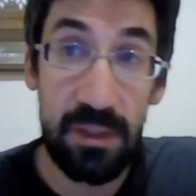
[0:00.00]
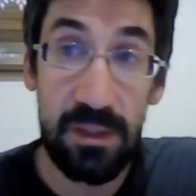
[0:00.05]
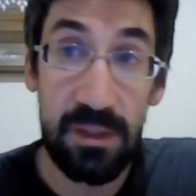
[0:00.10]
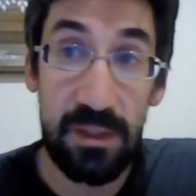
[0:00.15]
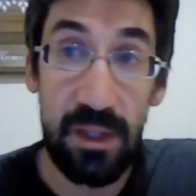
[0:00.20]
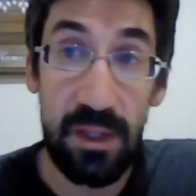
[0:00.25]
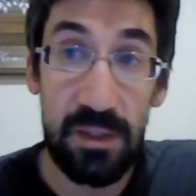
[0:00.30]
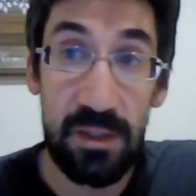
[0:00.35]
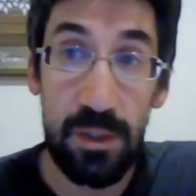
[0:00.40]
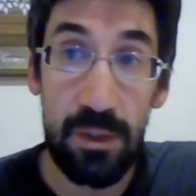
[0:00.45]

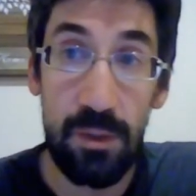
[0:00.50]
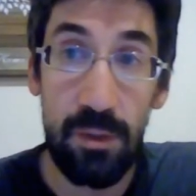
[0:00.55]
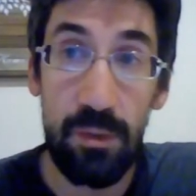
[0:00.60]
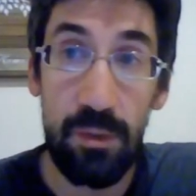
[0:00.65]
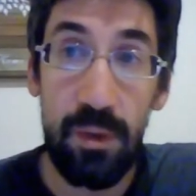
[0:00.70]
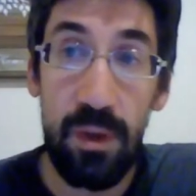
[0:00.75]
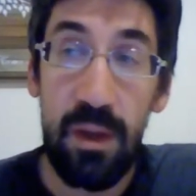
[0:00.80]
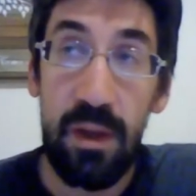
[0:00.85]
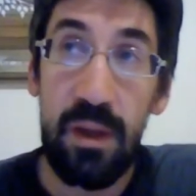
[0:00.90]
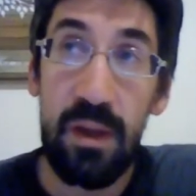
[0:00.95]
And so
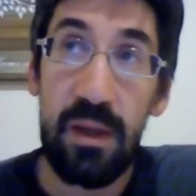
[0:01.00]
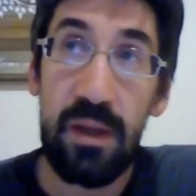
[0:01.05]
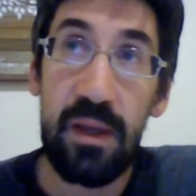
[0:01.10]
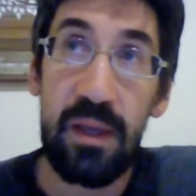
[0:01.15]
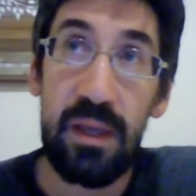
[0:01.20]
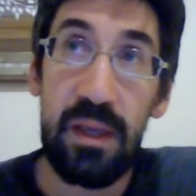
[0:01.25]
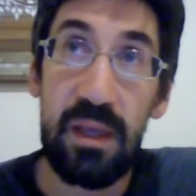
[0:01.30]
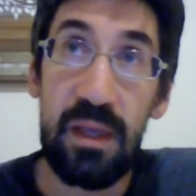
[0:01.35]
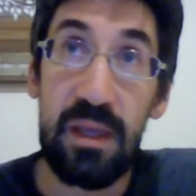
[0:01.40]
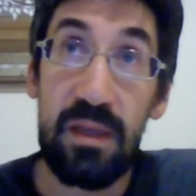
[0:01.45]

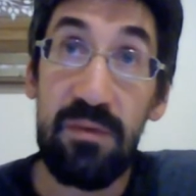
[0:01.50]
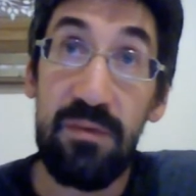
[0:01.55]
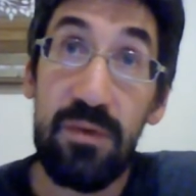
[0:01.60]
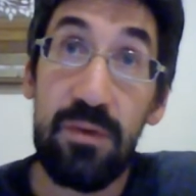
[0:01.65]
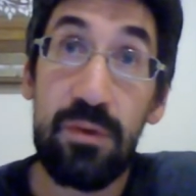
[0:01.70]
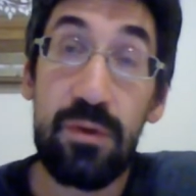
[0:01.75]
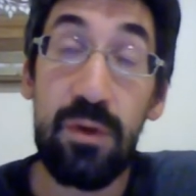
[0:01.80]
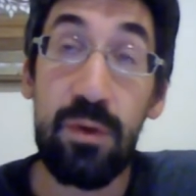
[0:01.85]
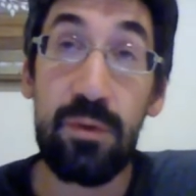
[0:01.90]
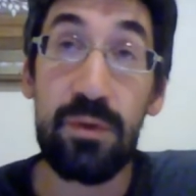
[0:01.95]
if you
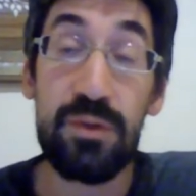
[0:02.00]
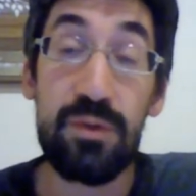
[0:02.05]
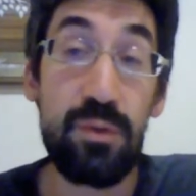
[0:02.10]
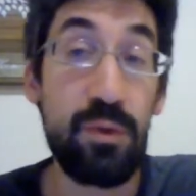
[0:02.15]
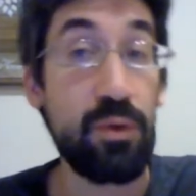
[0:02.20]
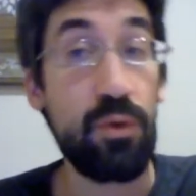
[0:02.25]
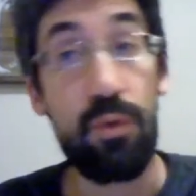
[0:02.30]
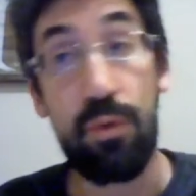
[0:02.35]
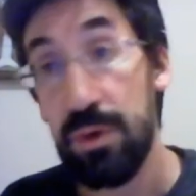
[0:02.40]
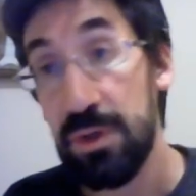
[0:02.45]
go into a
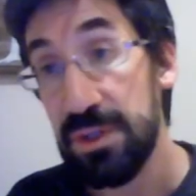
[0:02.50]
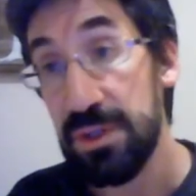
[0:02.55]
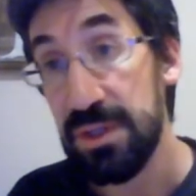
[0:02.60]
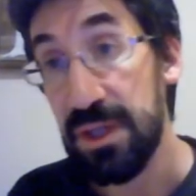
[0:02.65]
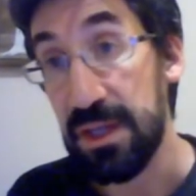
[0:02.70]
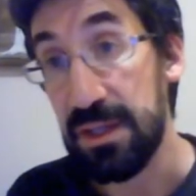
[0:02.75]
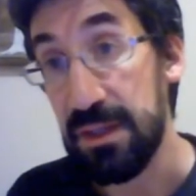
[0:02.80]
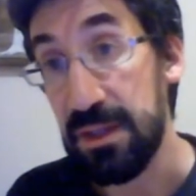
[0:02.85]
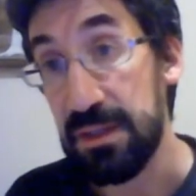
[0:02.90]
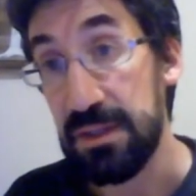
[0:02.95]
course
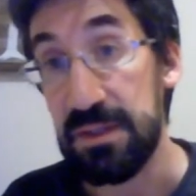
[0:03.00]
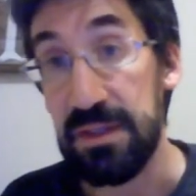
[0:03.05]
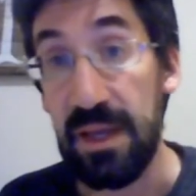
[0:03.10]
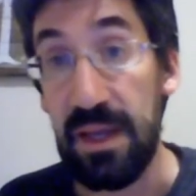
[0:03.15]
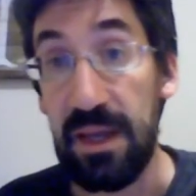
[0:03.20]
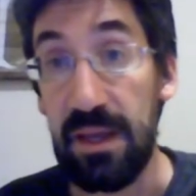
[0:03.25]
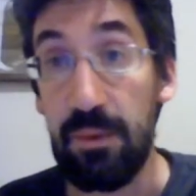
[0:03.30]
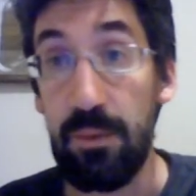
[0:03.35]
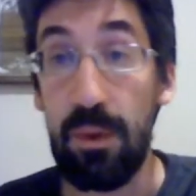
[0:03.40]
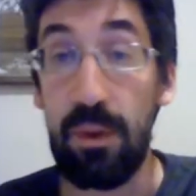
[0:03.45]
like this
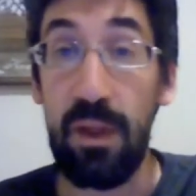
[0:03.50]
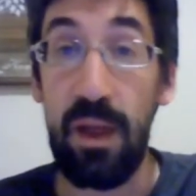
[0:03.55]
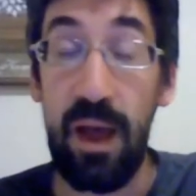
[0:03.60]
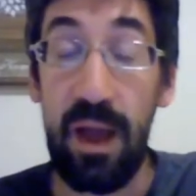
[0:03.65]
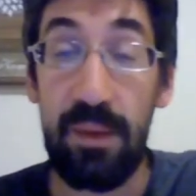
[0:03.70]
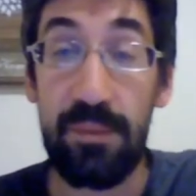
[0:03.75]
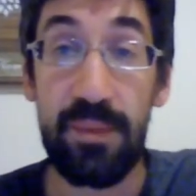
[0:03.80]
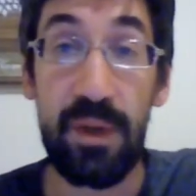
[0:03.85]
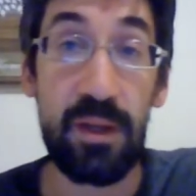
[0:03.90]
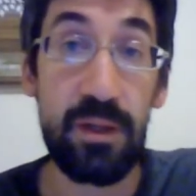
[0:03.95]
saying, well,
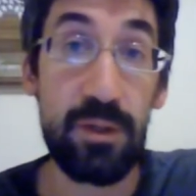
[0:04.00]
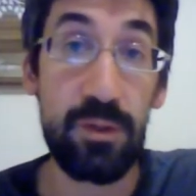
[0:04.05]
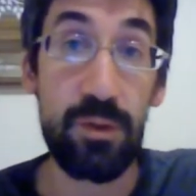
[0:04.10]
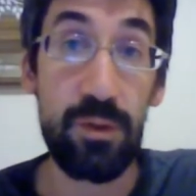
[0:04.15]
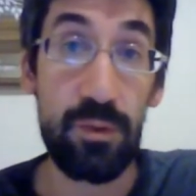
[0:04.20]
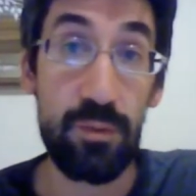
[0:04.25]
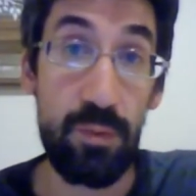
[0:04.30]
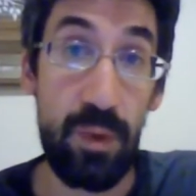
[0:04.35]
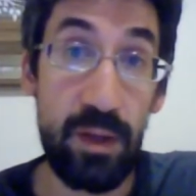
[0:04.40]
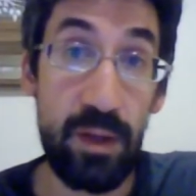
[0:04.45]
I'm not a
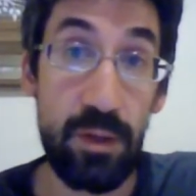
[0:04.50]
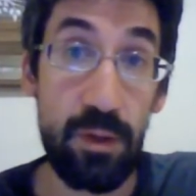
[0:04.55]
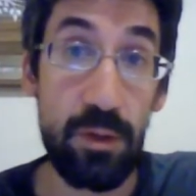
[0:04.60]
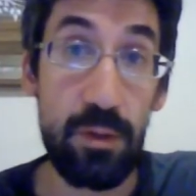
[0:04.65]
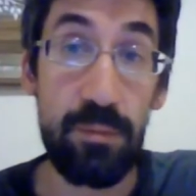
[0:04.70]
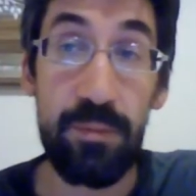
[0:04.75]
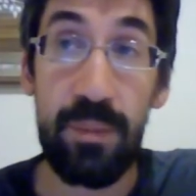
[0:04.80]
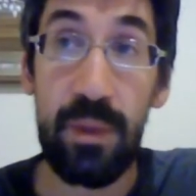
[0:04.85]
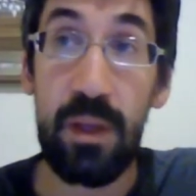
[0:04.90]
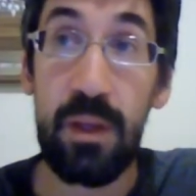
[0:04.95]
good writer,
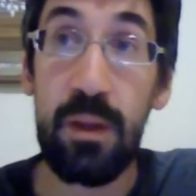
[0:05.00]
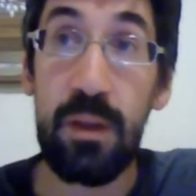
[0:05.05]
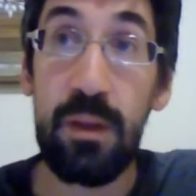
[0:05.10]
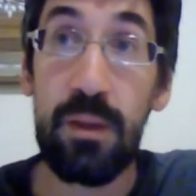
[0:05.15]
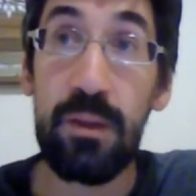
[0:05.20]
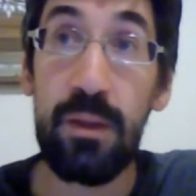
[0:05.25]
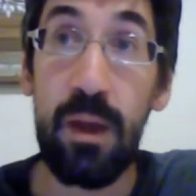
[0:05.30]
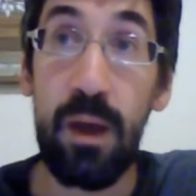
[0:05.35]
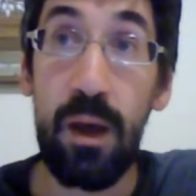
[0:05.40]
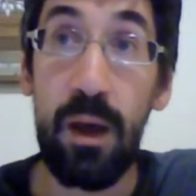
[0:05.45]

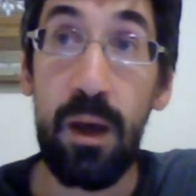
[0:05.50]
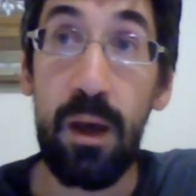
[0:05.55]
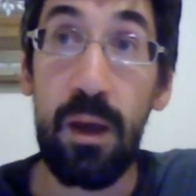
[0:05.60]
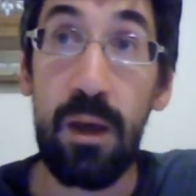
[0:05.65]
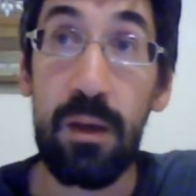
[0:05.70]
that